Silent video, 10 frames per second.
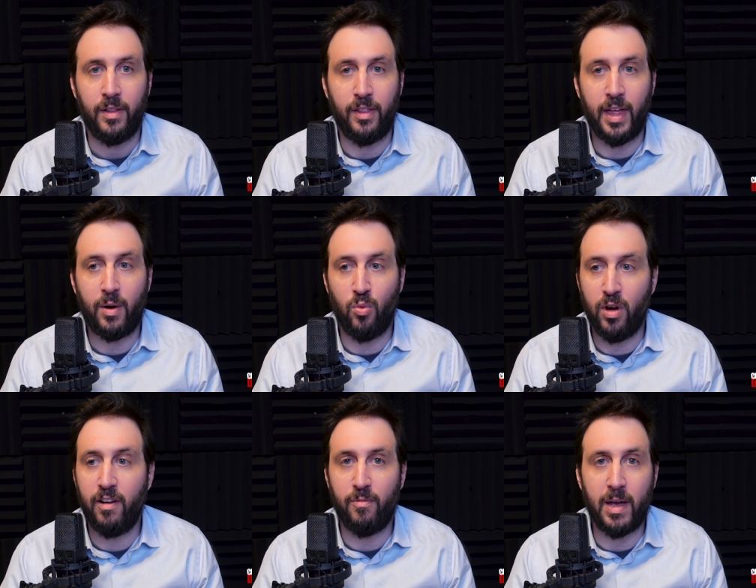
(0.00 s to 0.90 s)
that
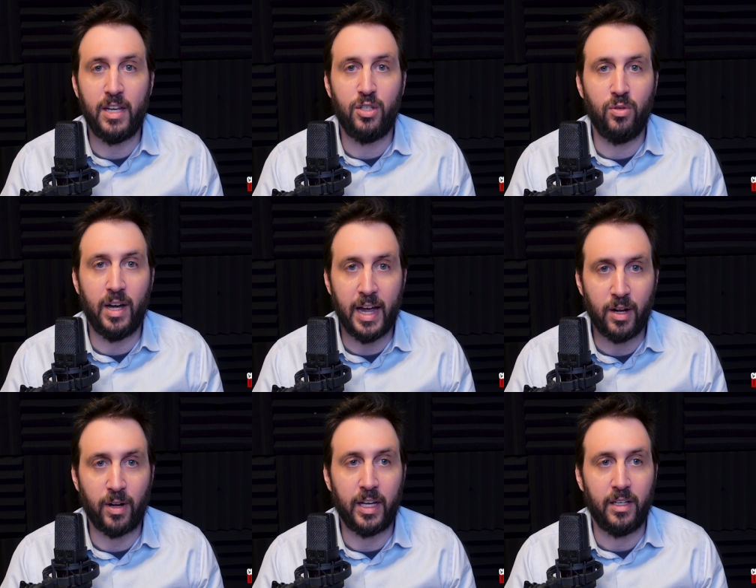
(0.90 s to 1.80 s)
would have made you
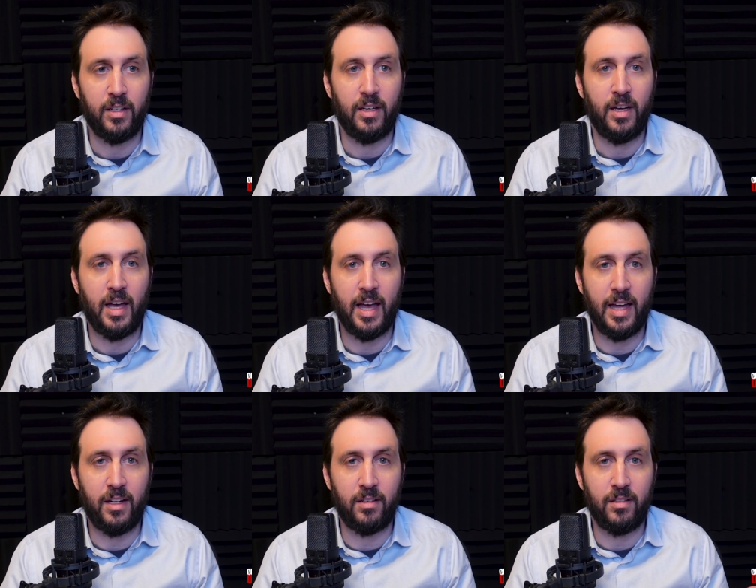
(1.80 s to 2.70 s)
angry.
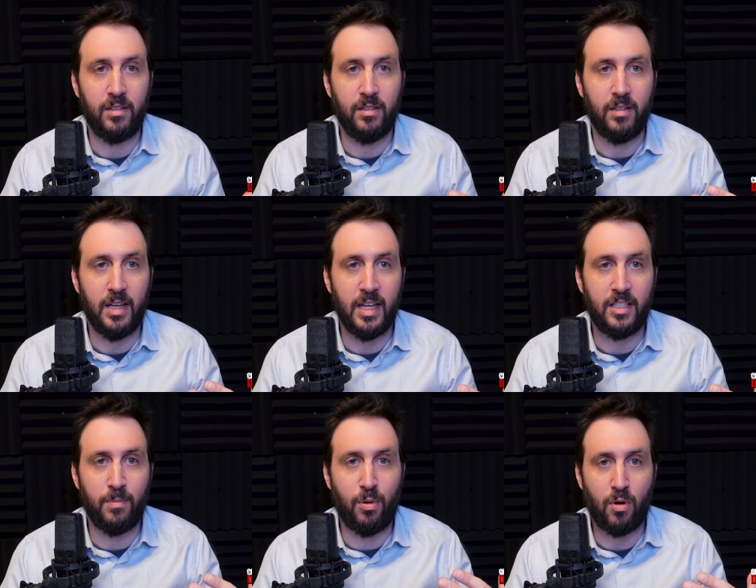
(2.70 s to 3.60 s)
And
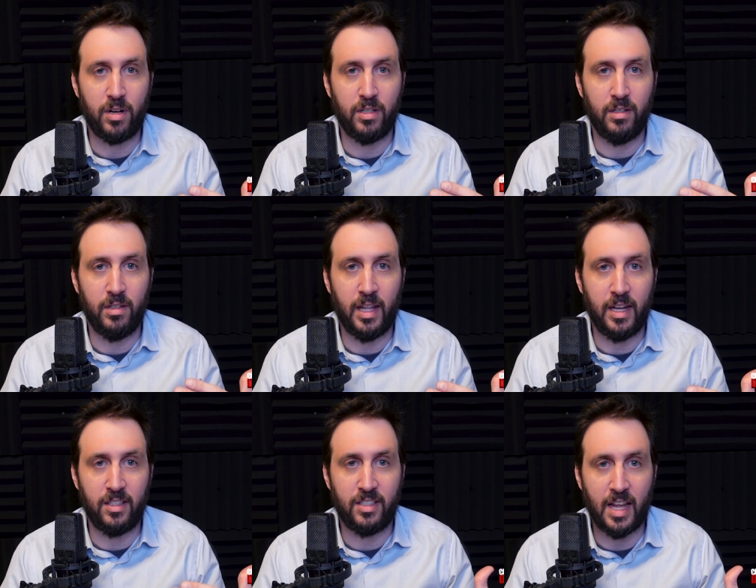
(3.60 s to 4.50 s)
it's important that
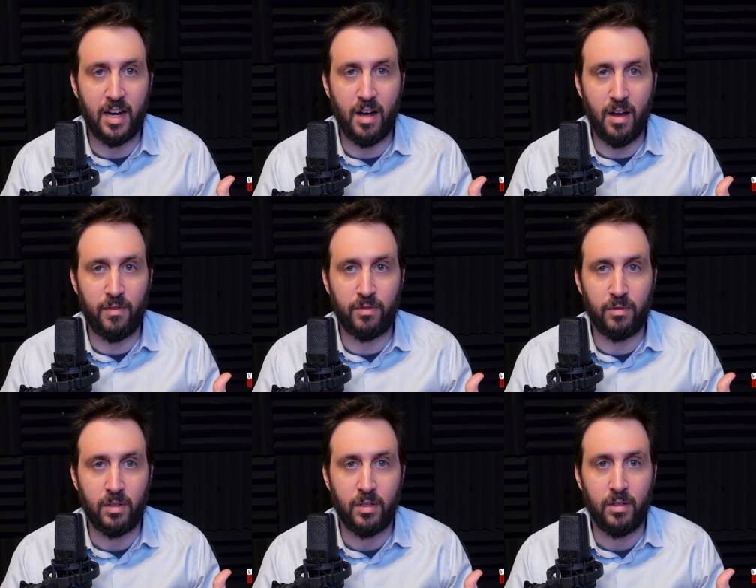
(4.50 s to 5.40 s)
instead of
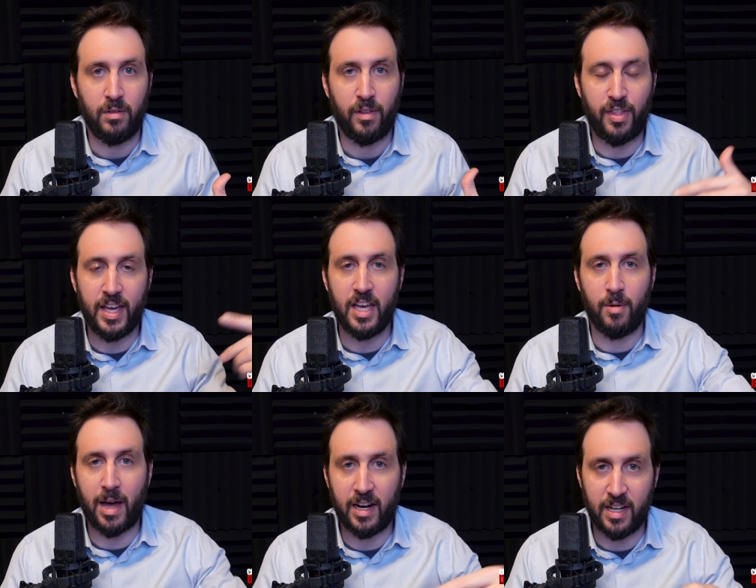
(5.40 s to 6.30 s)
thinking
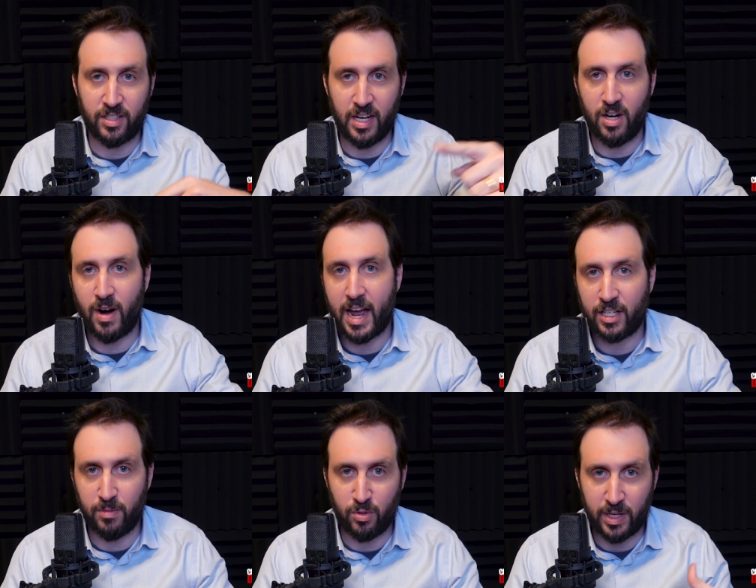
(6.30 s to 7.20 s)
about it as an
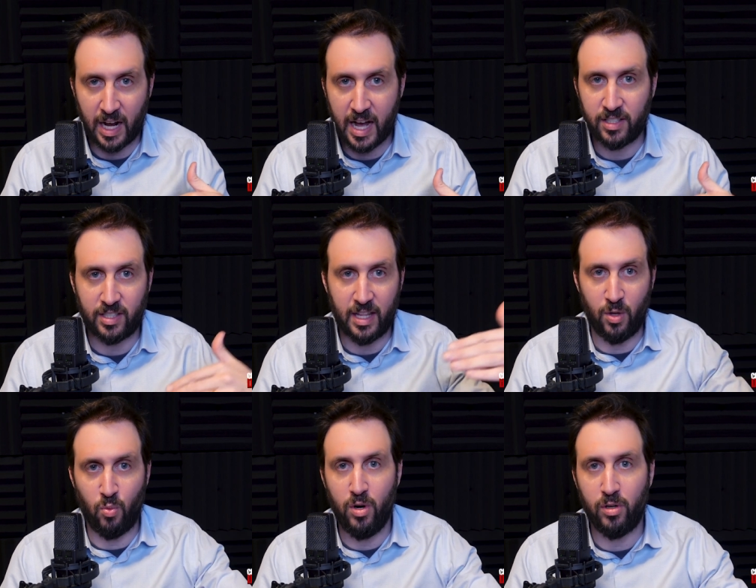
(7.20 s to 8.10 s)
interaction between us and the
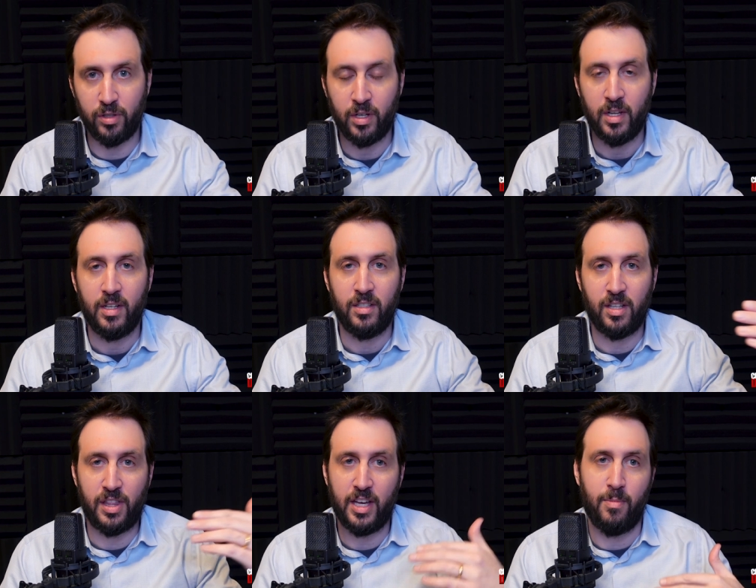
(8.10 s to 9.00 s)
world, to
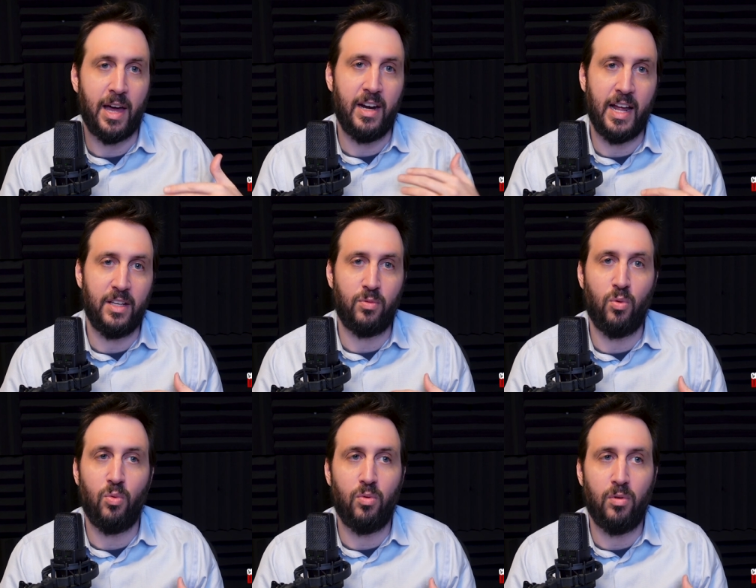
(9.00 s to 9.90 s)
think about it as
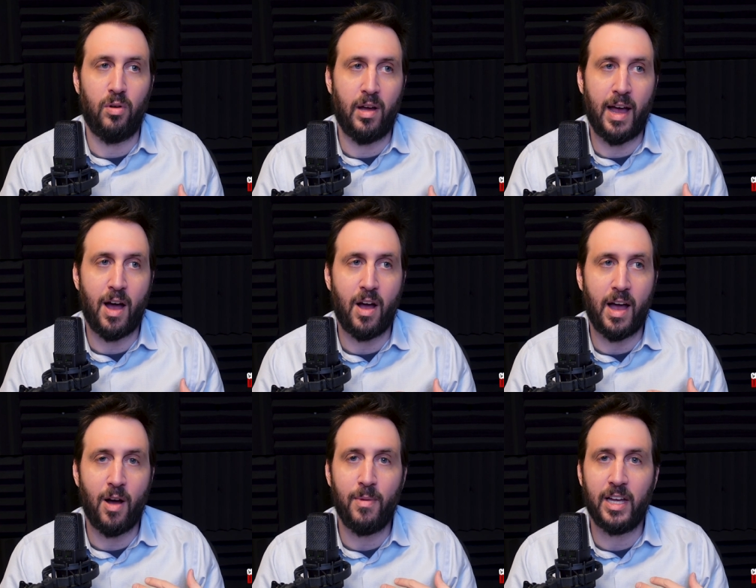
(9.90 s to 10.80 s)
well, how,
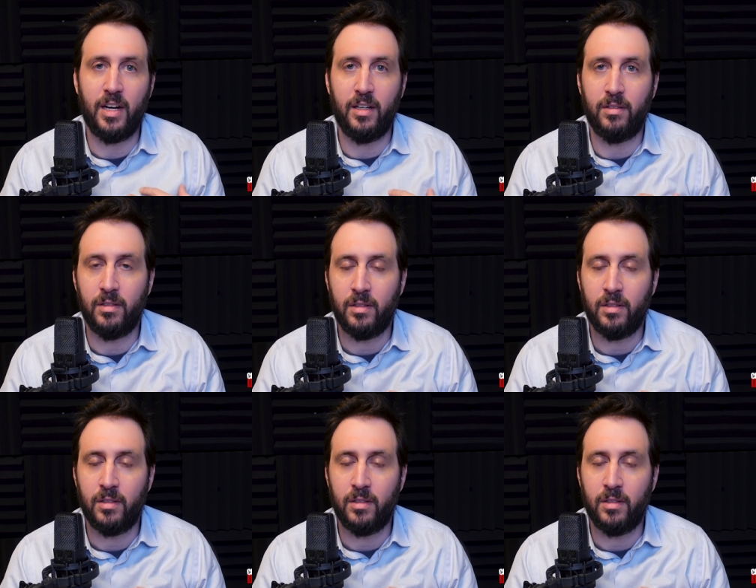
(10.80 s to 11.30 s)
how am I going to